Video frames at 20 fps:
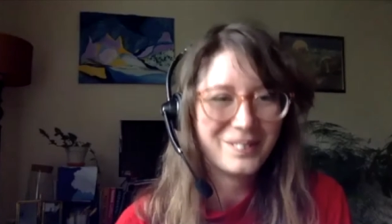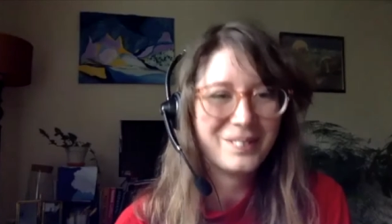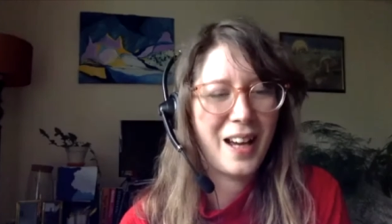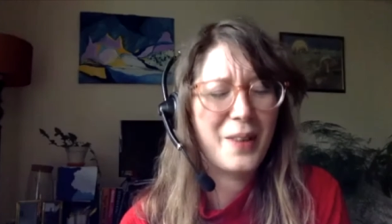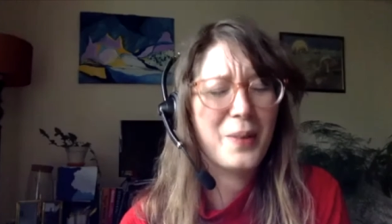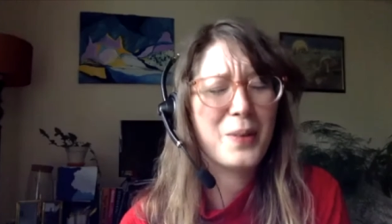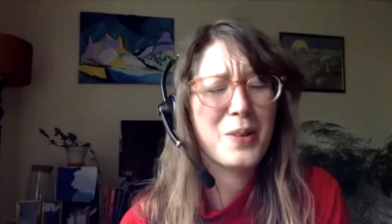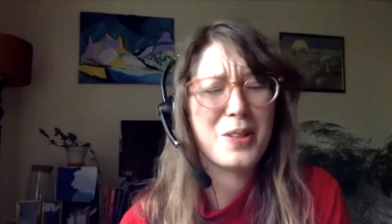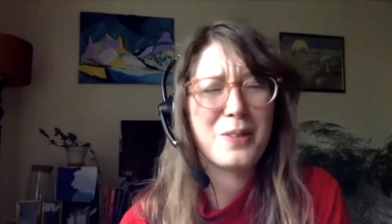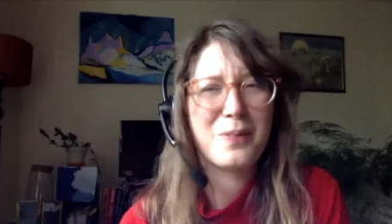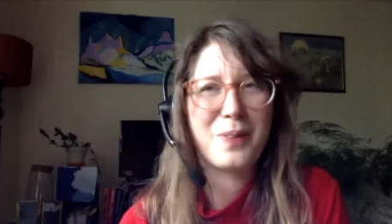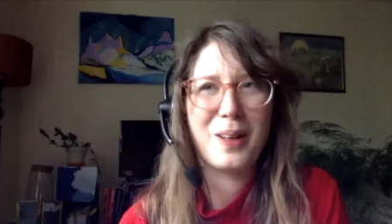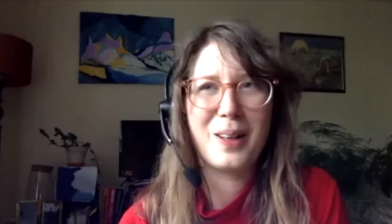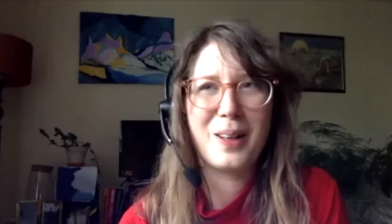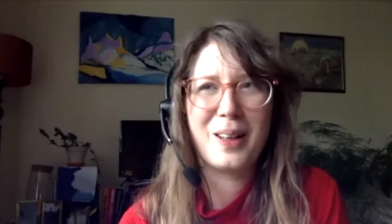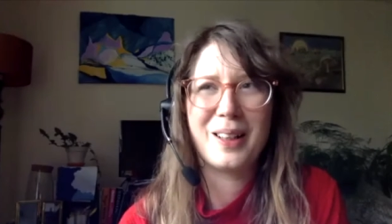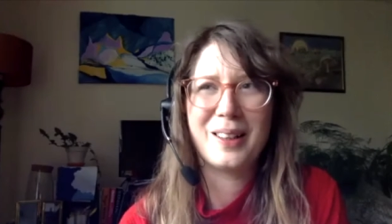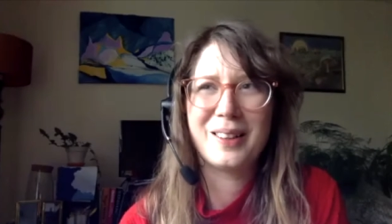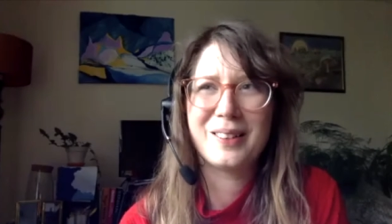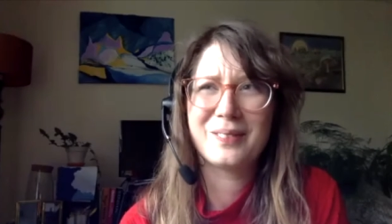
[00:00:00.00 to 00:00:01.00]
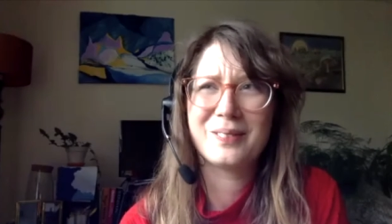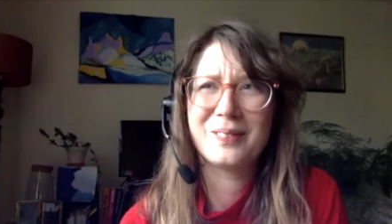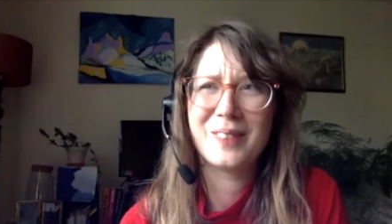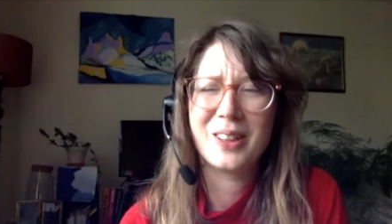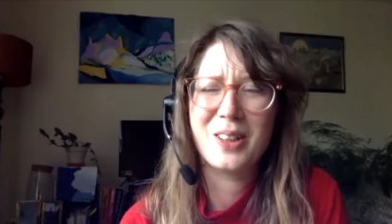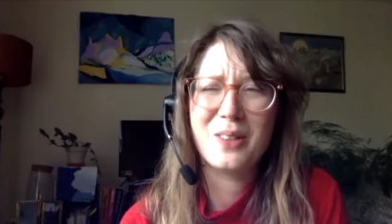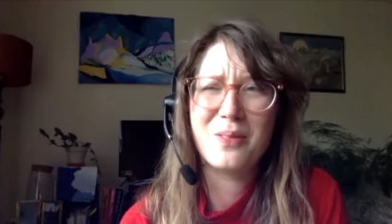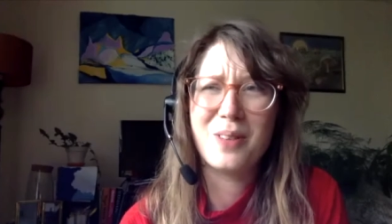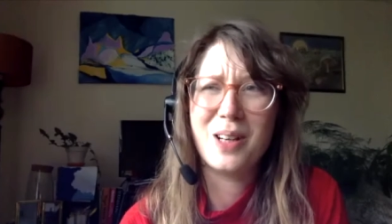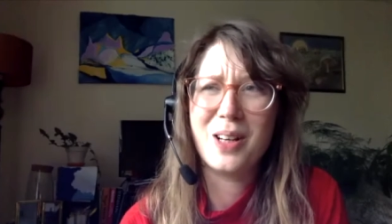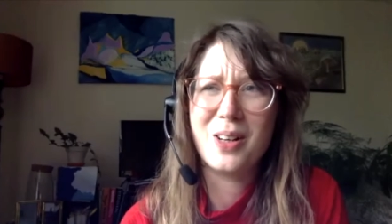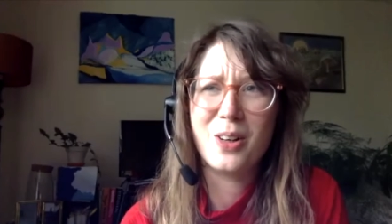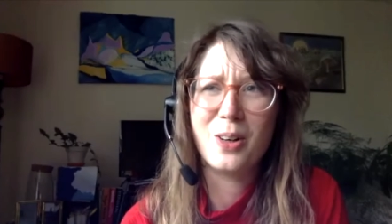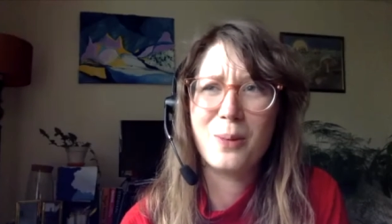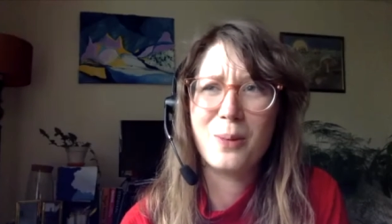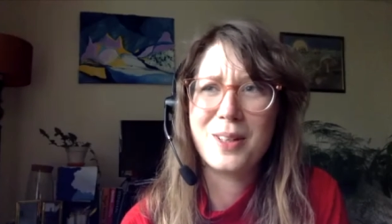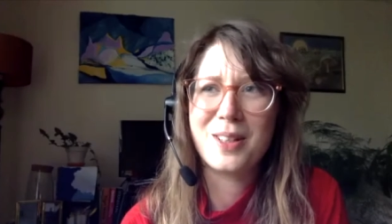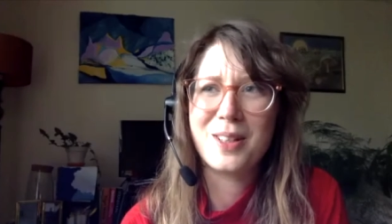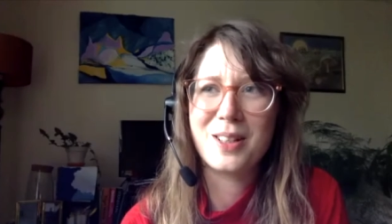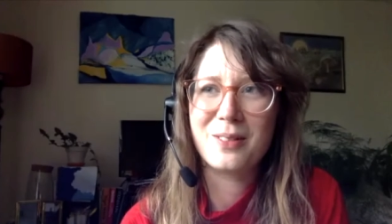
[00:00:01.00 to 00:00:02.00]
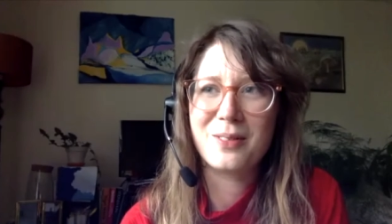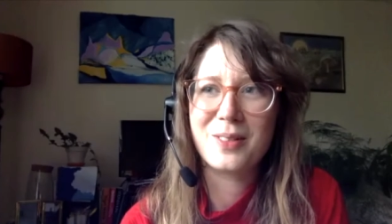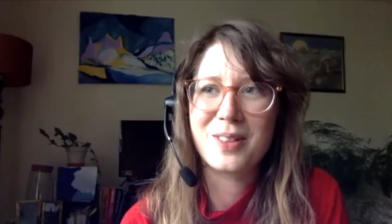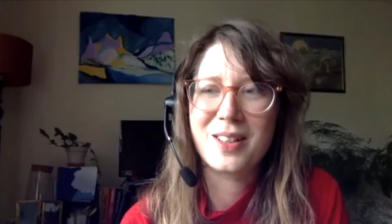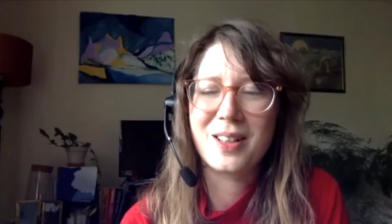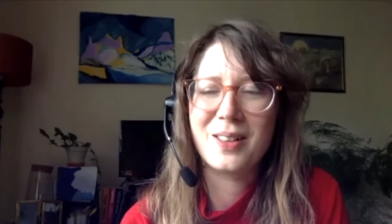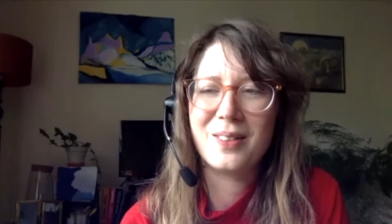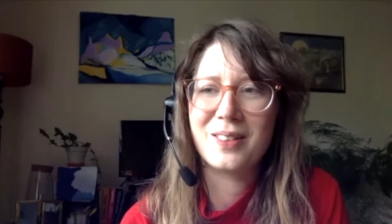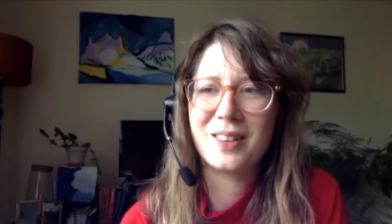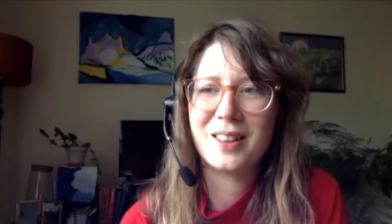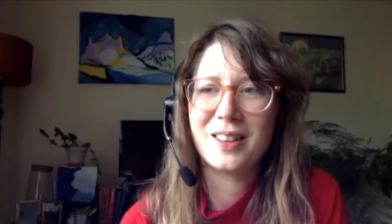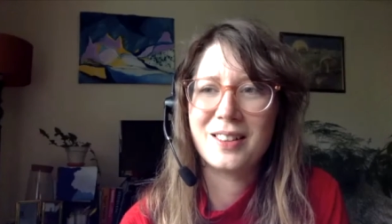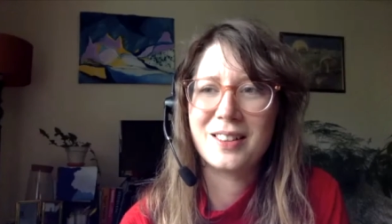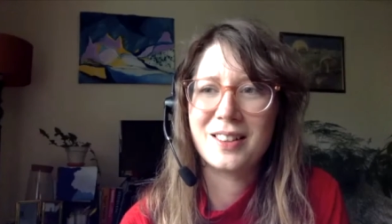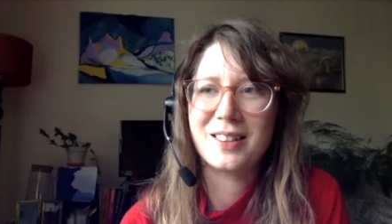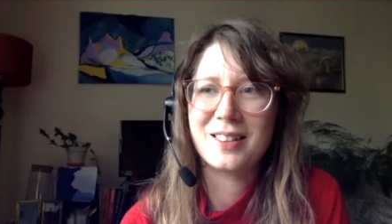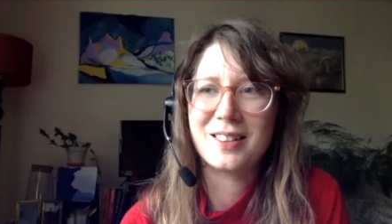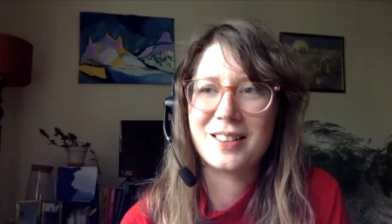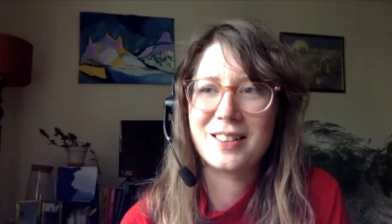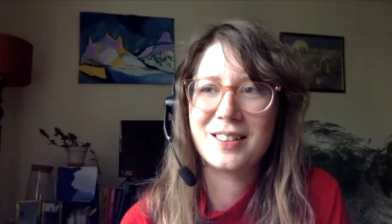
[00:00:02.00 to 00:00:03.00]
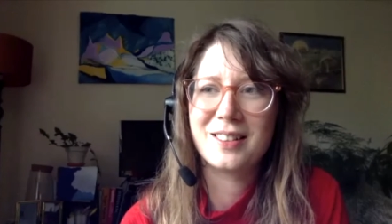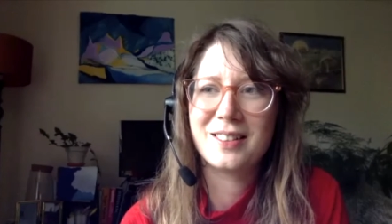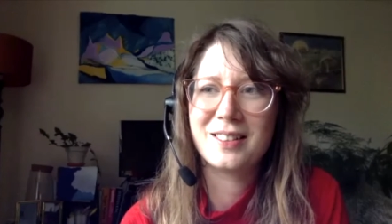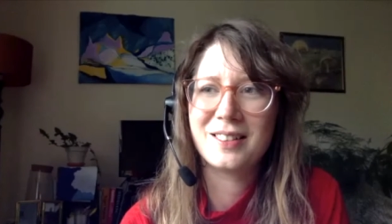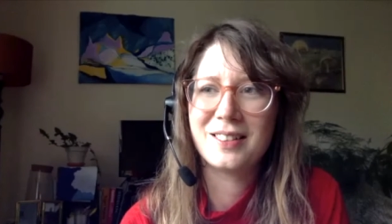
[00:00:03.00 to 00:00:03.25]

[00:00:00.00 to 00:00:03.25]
I also felt like I couldn't really call myself a sound artist